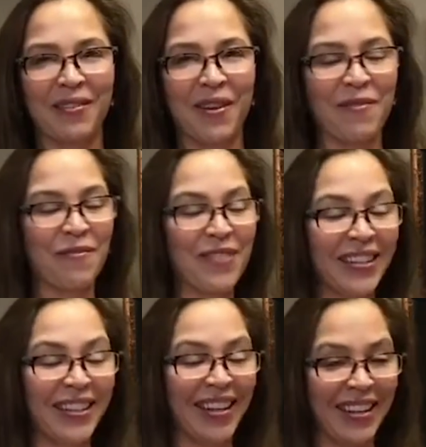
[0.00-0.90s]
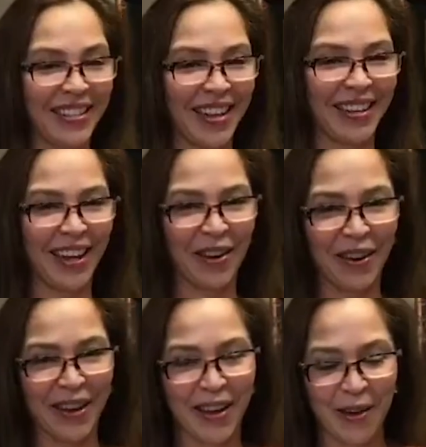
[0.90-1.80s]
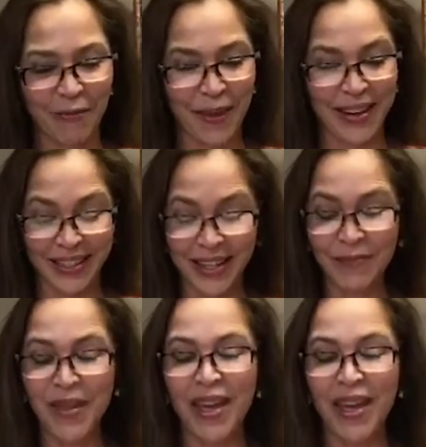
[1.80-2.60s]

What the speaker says: a really exciting area of medicine.